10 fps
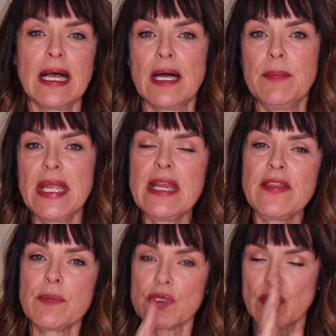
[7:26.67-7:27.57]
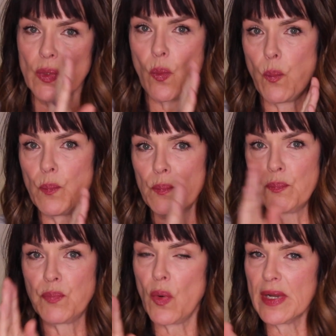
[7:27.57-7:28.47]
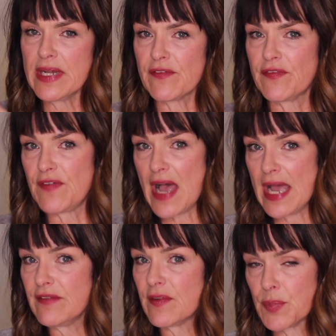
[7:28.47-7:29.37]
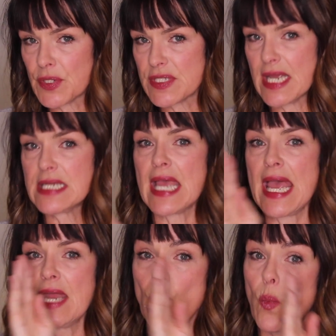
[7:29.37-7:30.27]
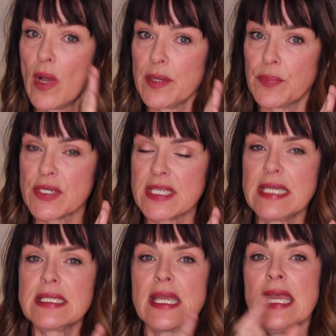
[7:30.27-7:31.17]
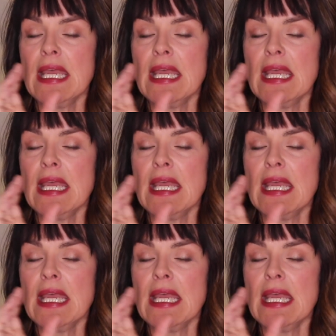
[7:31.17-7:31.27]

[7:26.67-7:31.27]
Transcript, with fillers: Um, anything between 0.5% and 1%